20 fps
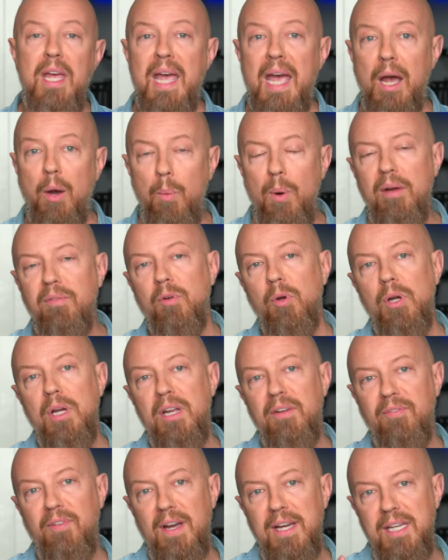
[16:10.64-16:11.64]
However,
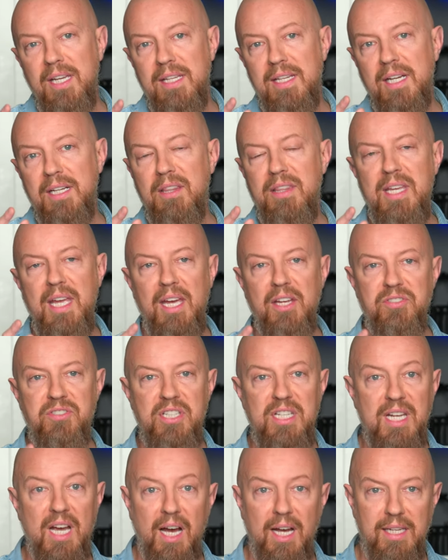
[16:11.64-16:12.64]
if I connect the
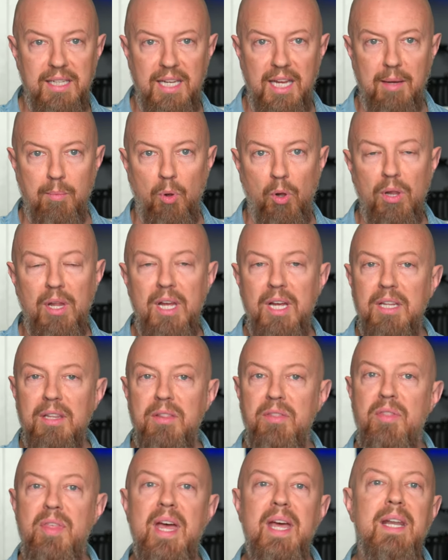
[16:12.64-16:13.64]
SDI cable,
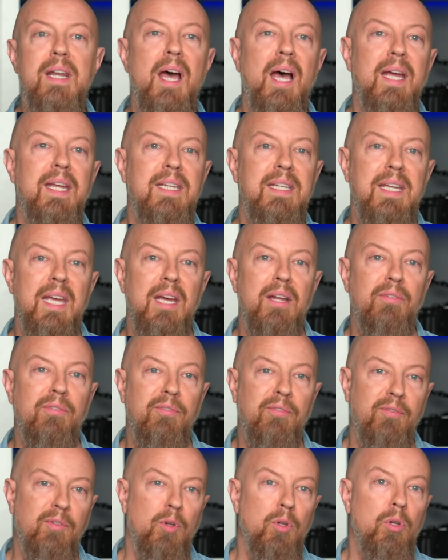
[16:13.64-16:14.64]
then I get
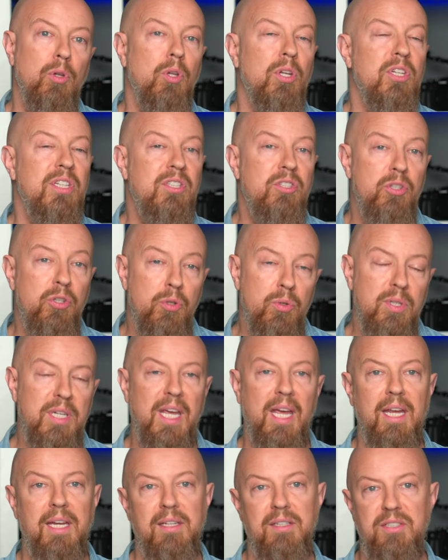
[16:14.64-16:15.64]
full
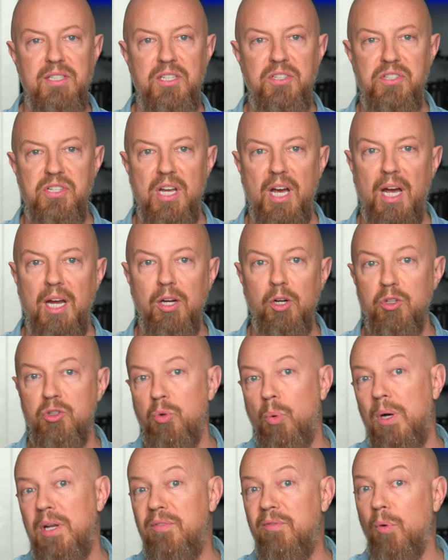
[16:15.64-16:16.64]
2K DCI or
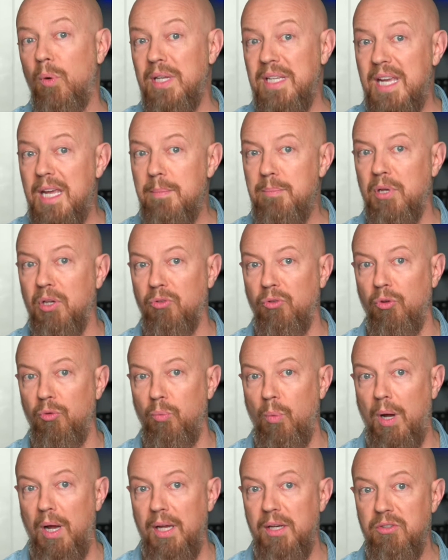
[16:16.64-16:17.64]
2048
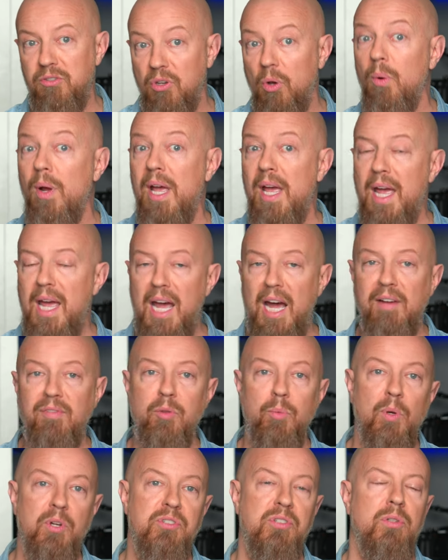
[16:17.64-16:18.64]
pixels wide, so half
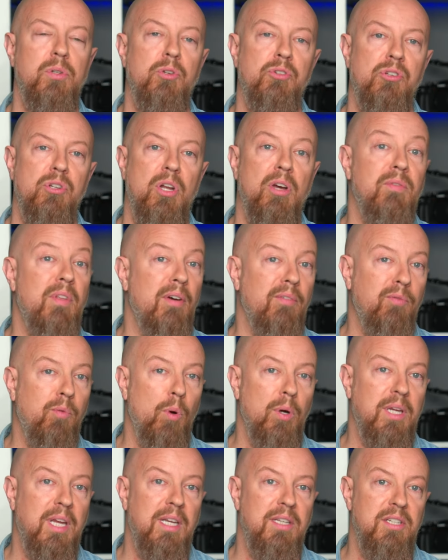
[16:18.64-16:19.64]
the resolution of that
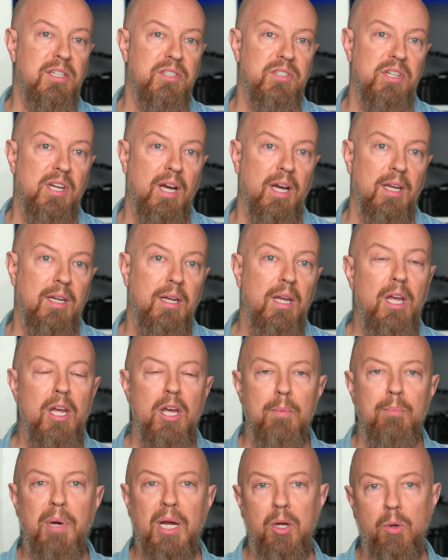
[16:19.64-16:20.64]
4K DCI.
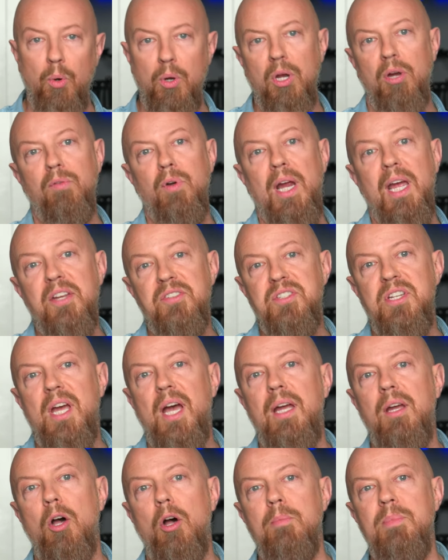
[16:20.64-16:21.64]
By going over
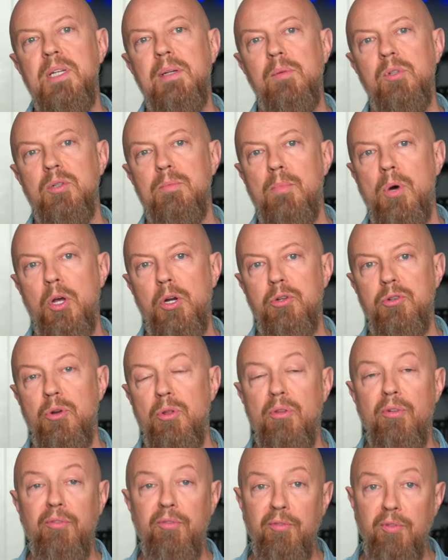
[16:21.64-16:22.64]
SDI, I'll be able to monitor
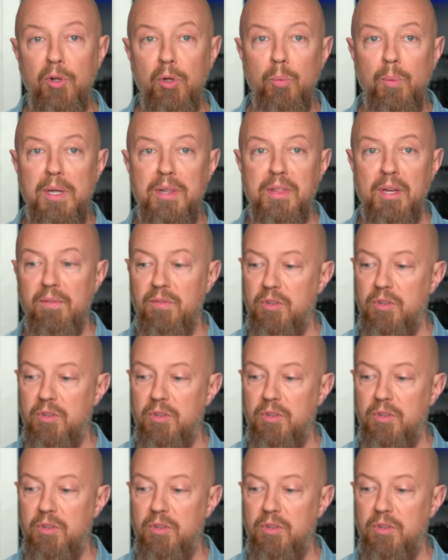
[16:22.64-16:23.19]
the full width